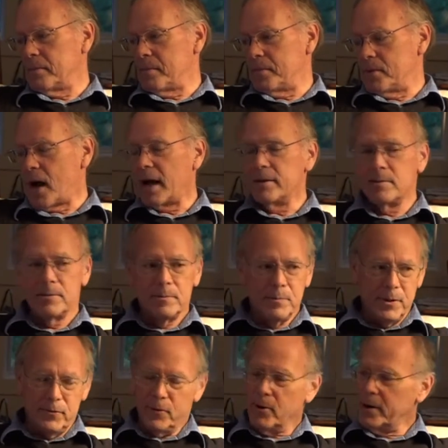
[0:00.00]
died
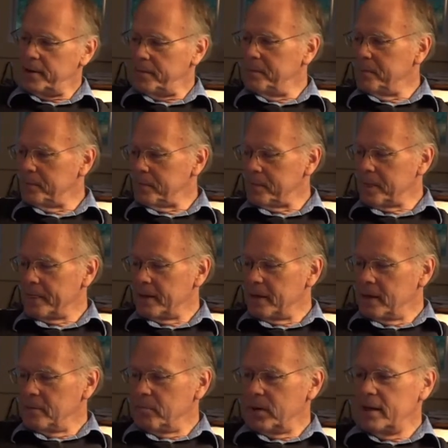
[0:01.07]
before him,
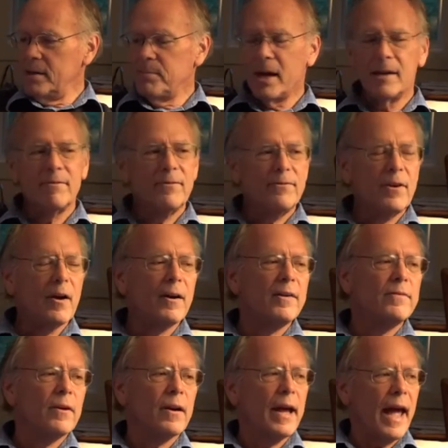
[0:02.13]
but he made very,
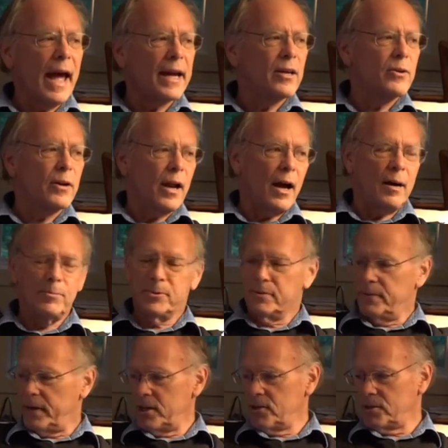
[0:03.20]
very accurate
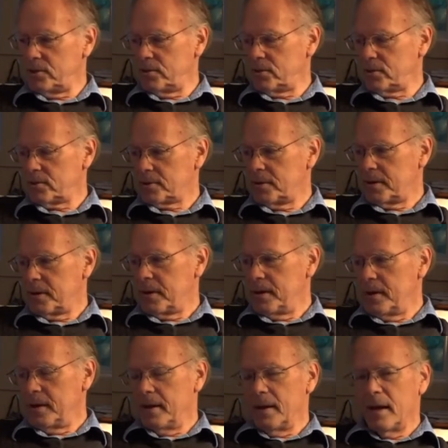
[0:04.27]
observations.
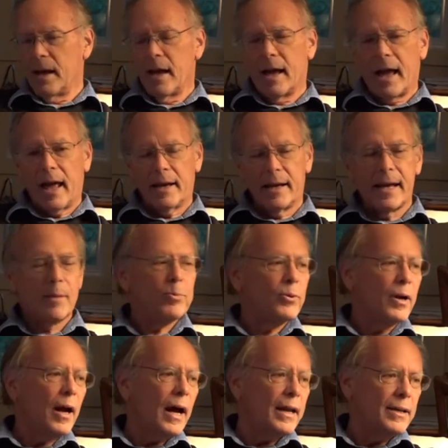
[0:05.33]
And Kepler
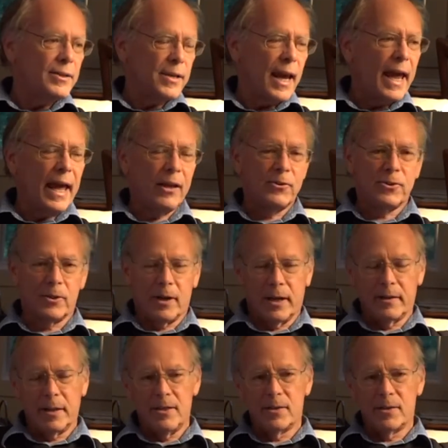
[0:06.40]
got his hands on these